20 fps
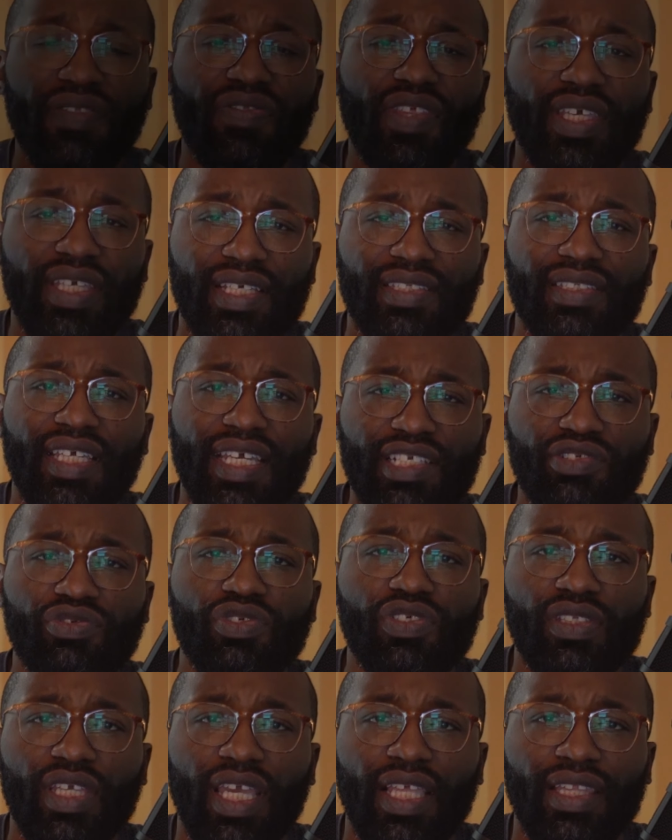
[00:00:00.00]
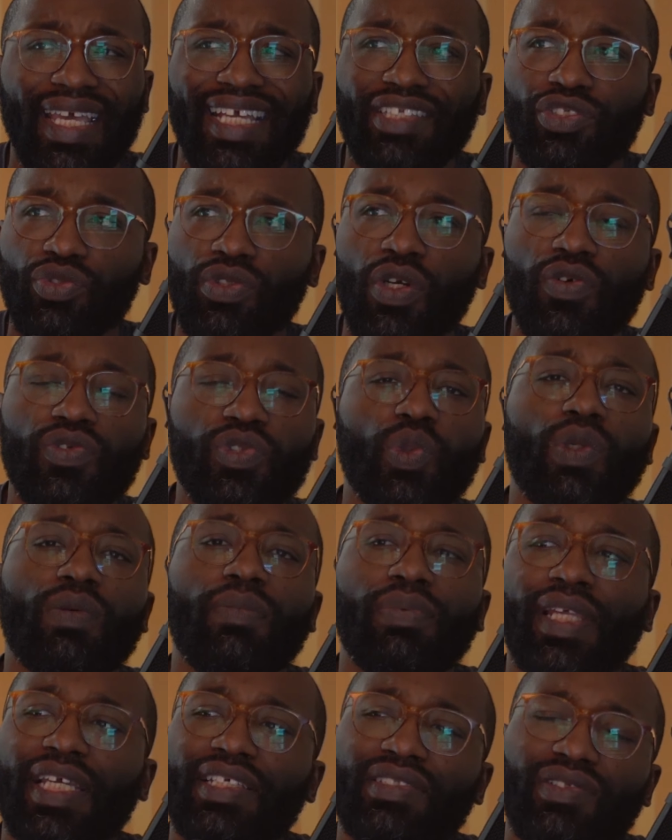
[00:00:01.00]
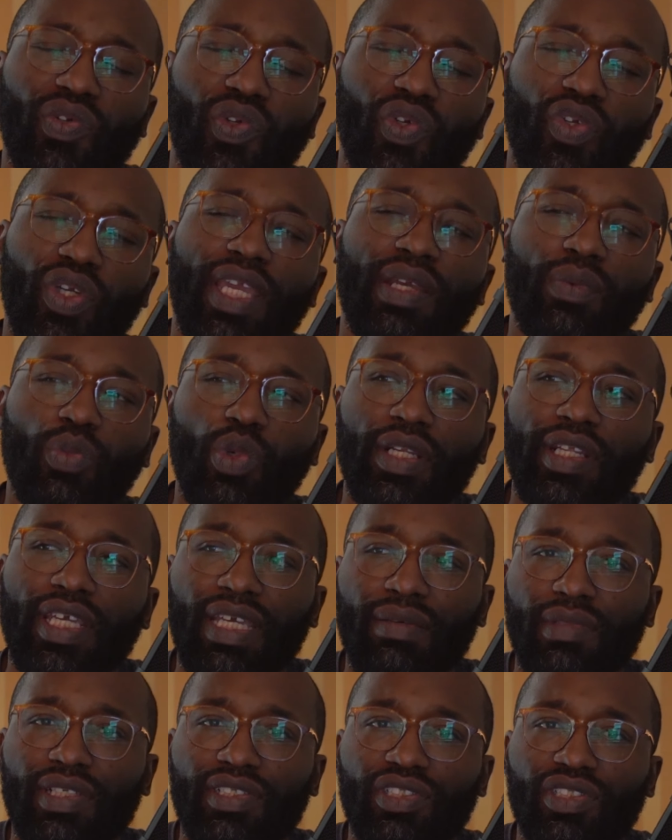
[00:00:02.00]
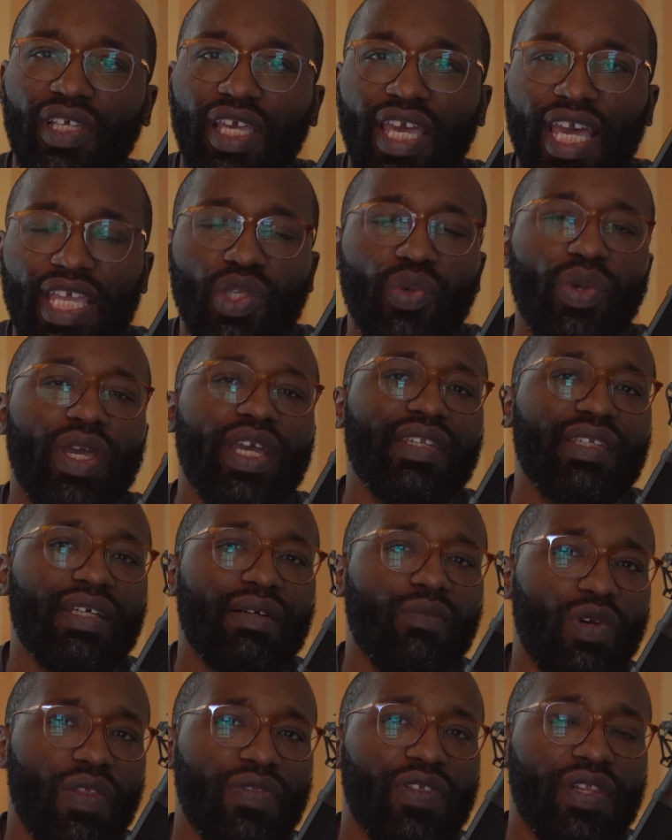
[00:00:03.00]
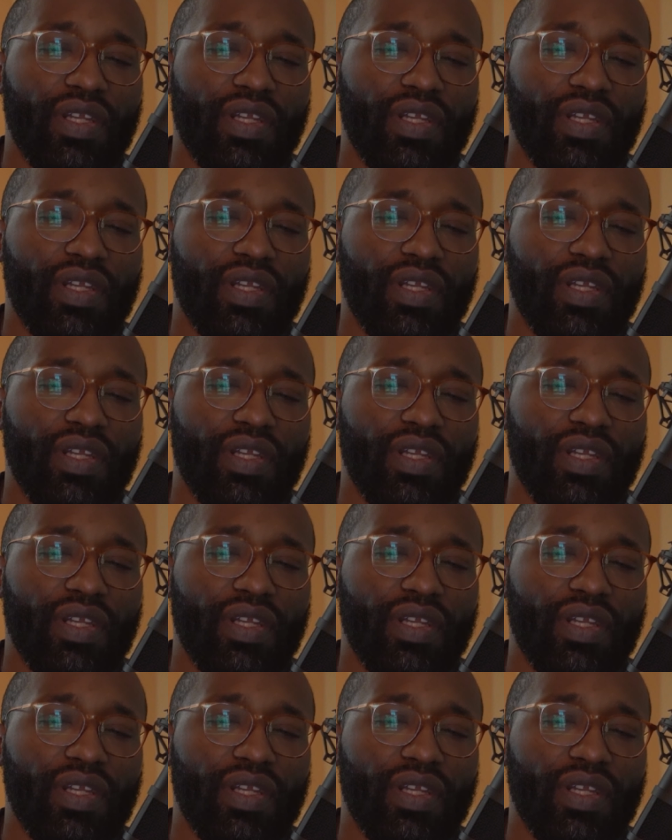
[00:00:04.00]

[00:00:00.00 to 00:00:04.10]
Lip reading: I think it's interesting that you go to a place to create one image and you end up with